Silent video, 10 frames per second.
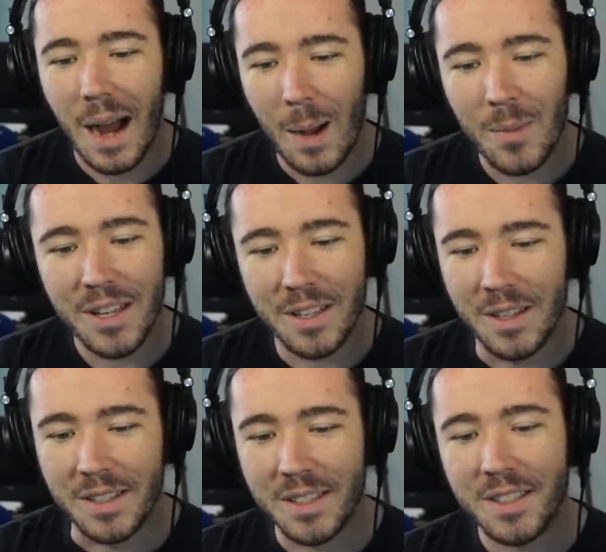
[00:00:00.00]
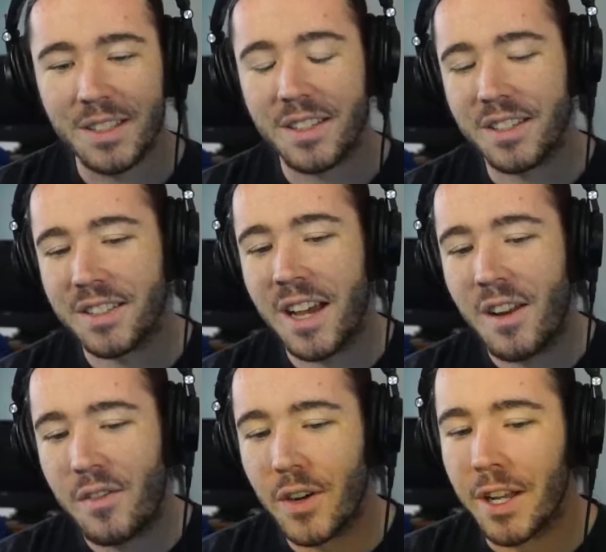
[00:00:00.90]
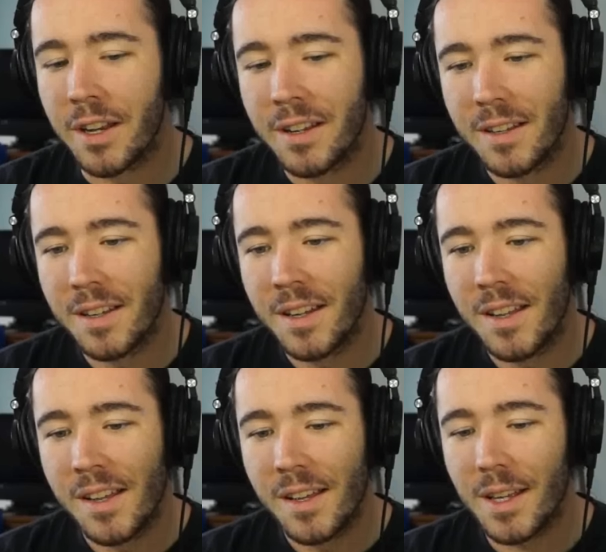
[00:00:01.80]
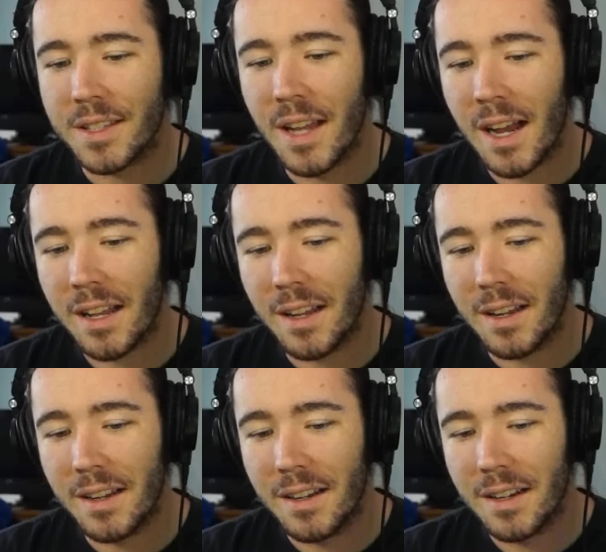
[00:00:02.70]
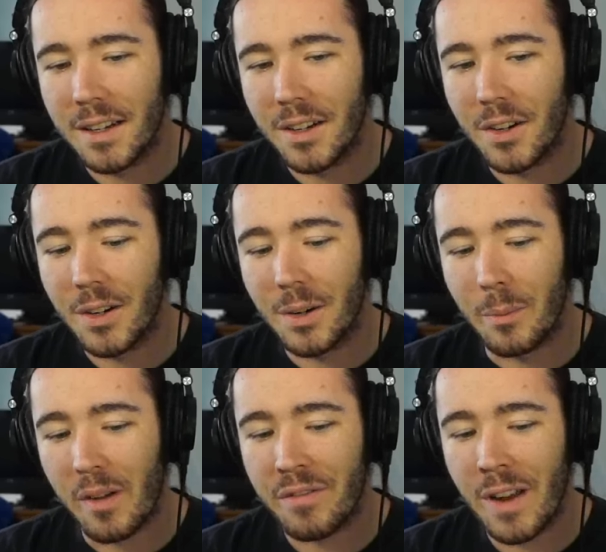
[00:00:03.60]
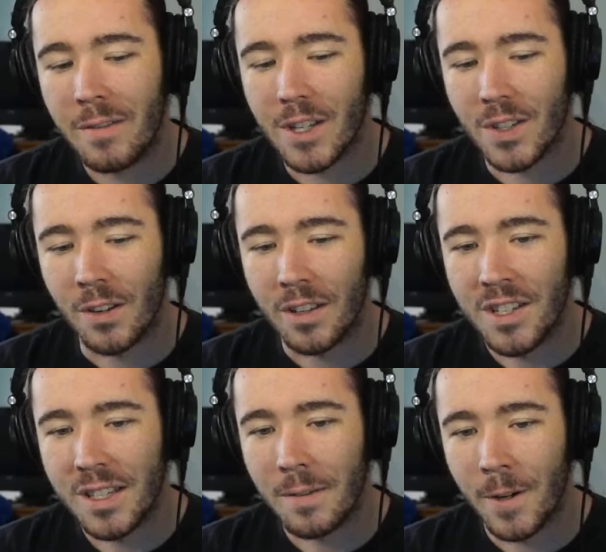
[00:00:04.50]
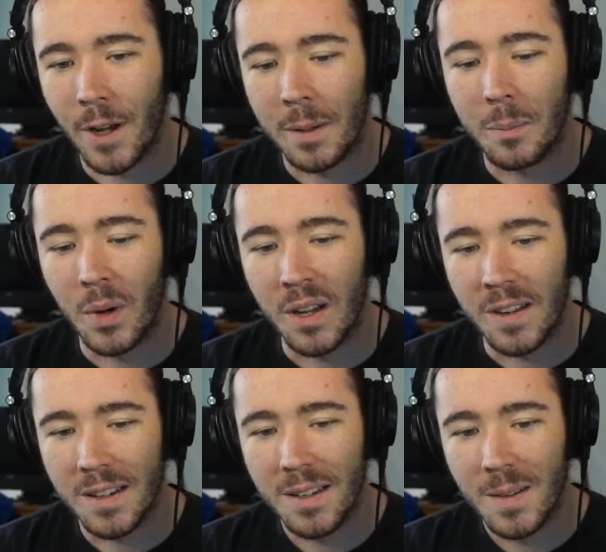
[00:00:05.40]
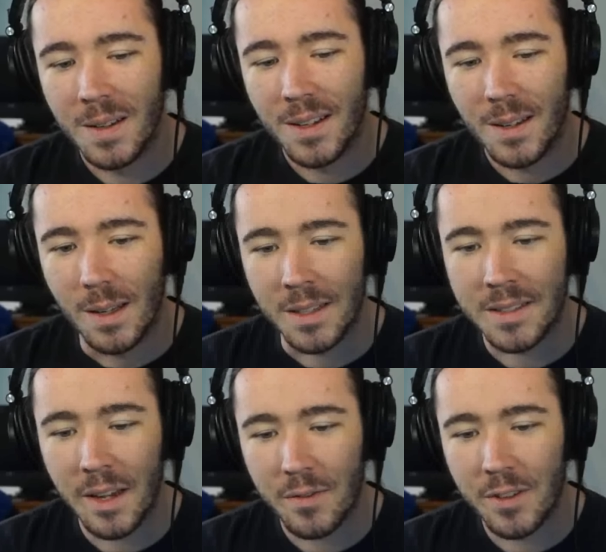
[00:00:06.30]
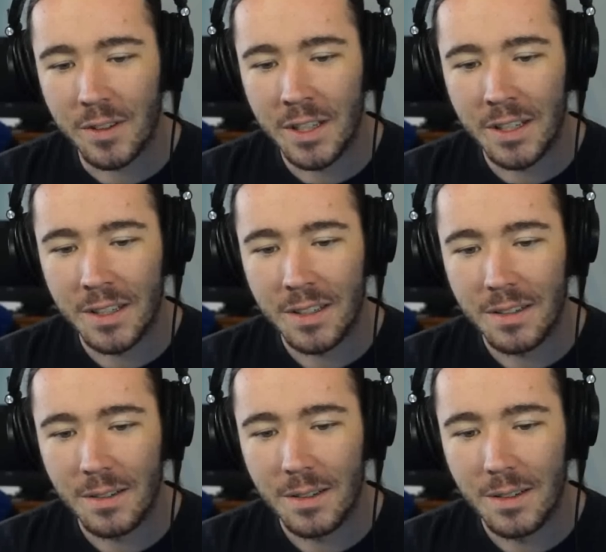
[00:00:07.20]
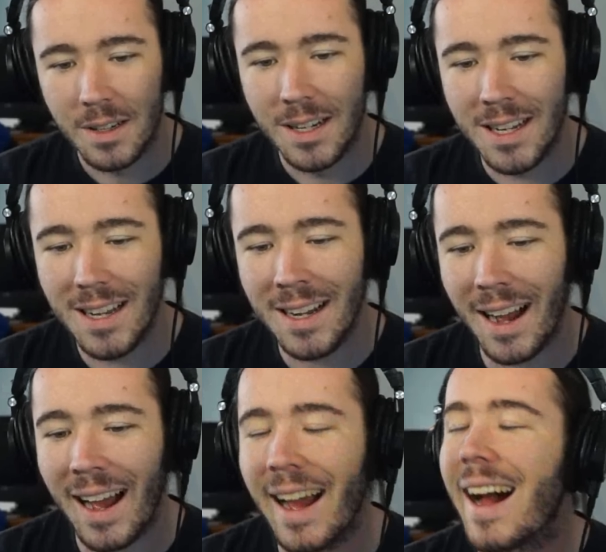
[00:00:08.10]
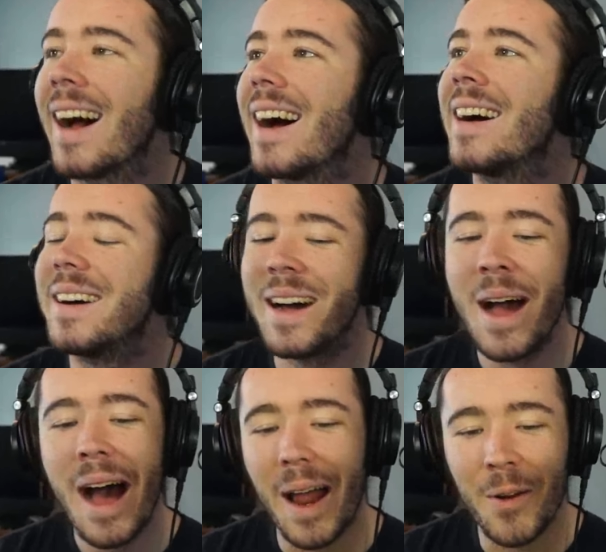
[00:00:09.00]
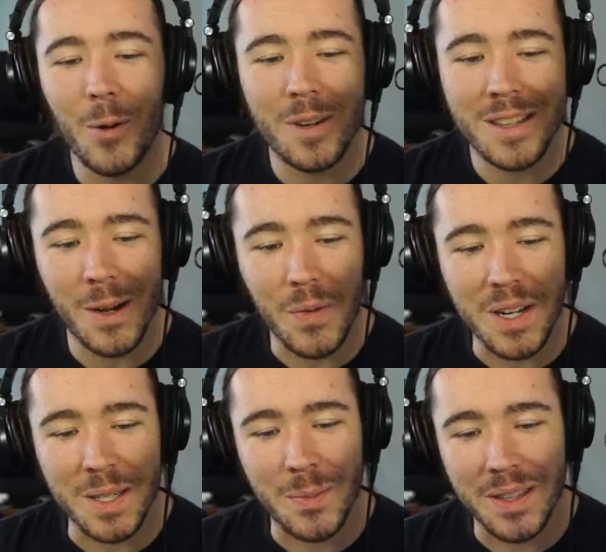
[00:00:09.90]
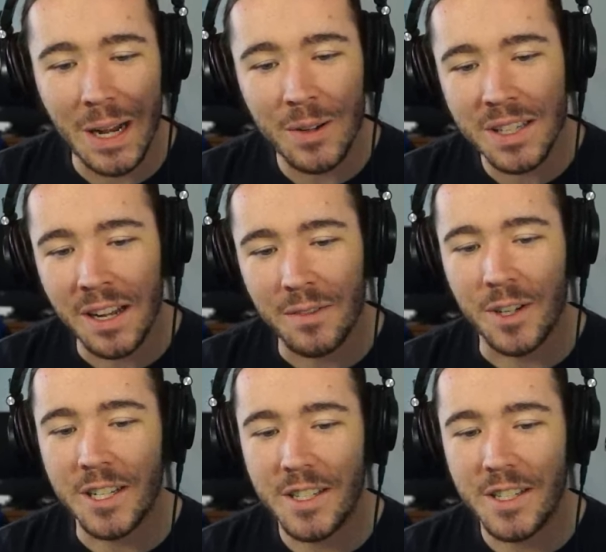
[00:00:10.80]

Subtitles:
I'm liking this. This is kind of fun. It's not my favorite song that she's ever done, but it's definitely I don't know what that was, but that was kind of funny